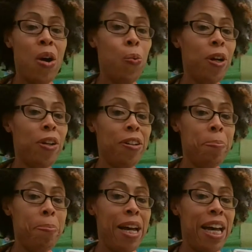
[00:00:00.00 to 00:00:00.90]

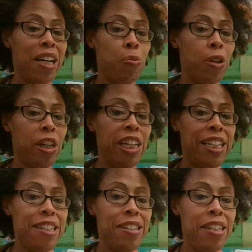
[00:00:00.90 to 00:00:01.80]
Welcome back. We're going to
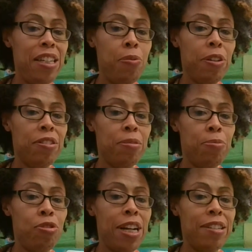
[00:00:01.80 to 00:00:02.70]
continue with
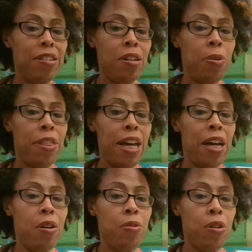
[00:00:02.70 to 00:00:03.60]
subtracting
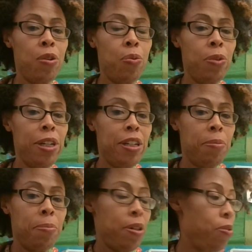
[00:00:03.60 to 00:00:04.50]
without
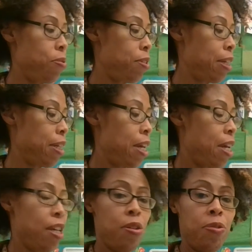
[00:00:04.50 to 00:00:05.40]
recomposing
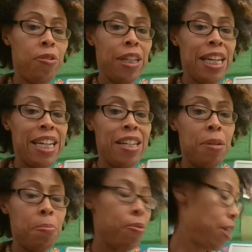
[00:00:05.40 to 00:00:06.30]
using a
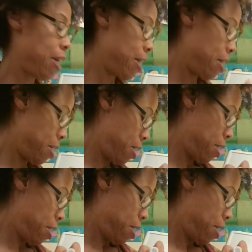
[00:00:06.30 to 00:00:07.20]
number line.
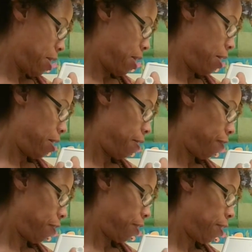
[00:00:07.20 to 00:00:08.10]
The
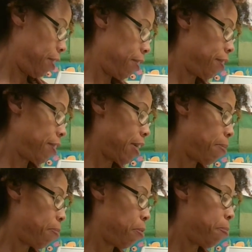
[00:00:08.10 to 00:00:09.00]
difference this
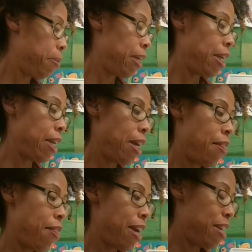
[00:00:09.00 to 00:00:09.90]
time will be
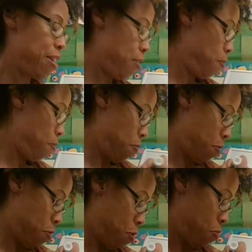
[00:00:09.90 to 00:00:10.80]
that you
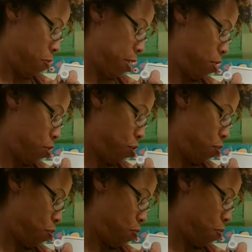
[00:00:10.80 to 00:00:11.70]
are going
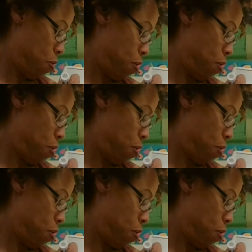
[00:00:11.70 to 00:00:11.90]
to